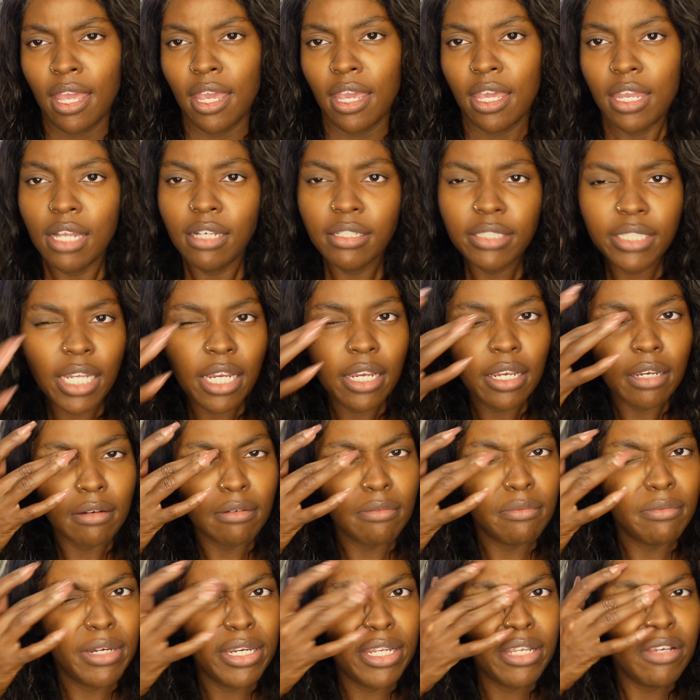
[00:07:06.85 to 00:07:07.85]
And I was like,
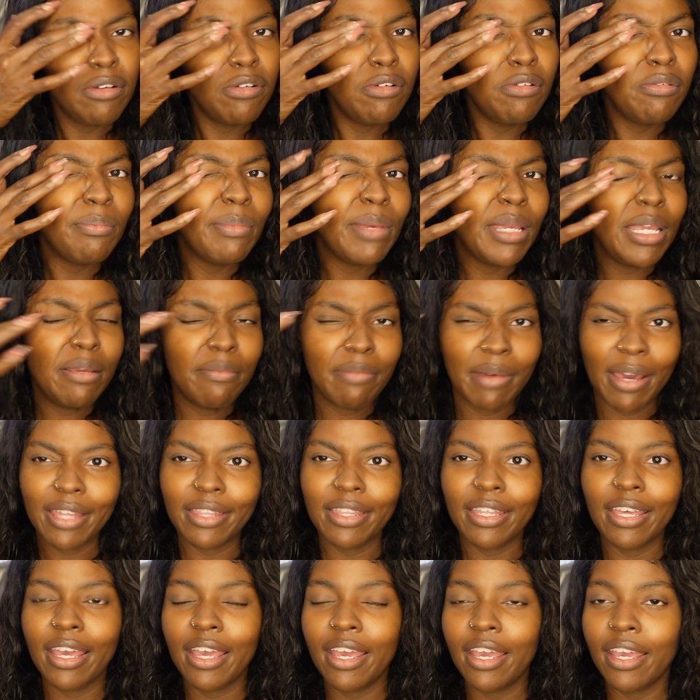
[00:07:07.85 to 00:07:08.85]
what do you mean by
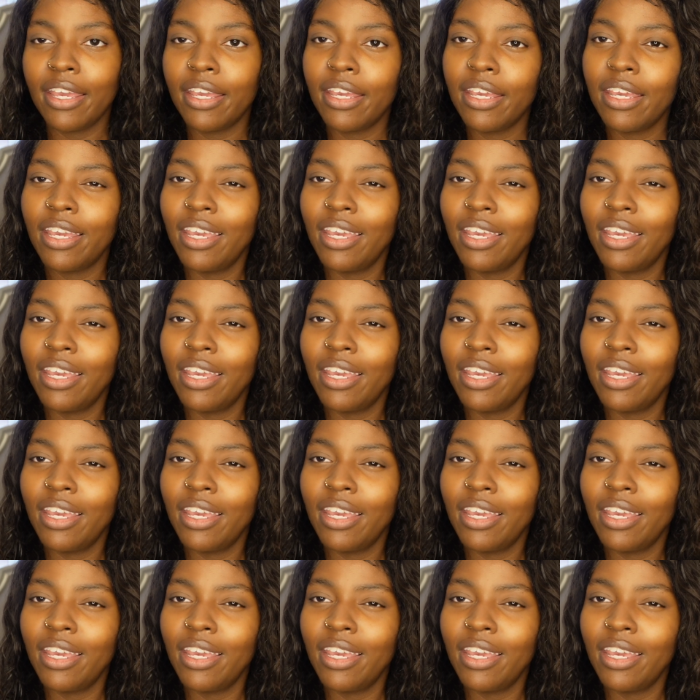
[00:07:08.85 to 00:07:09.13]
that?